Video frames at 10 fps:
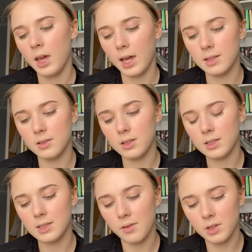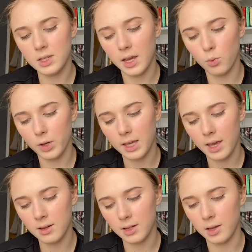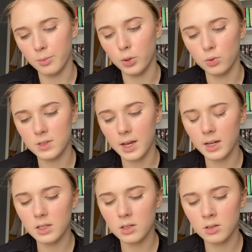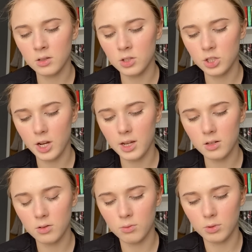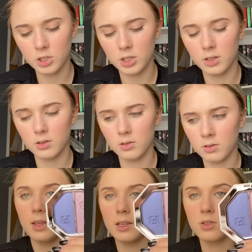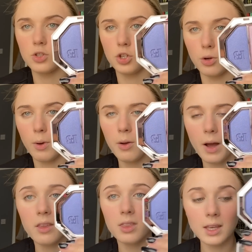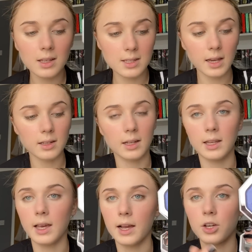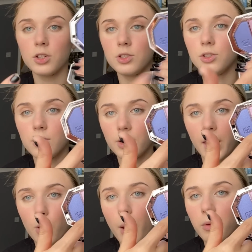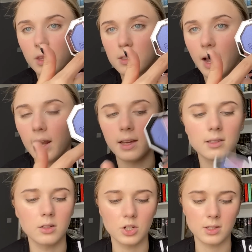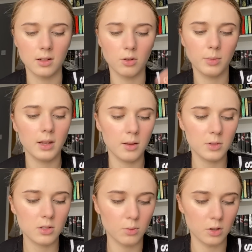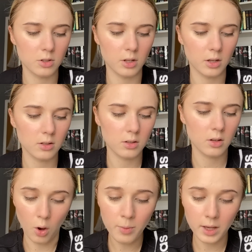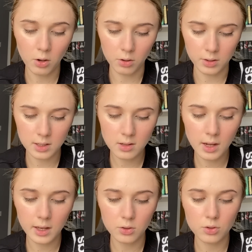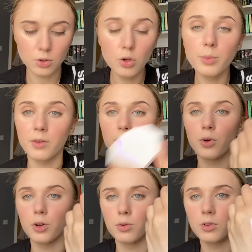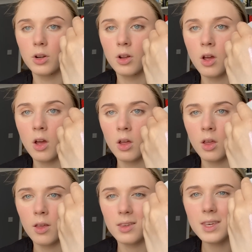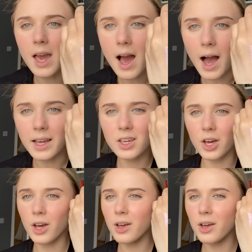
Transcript: it's the 7 Day Weekend and Poolside shade, which is this duo. I think technically I could get away with this highlighter just a little bit. Let me swatch this. Oh my god, these are like super foiled. Yeah, I could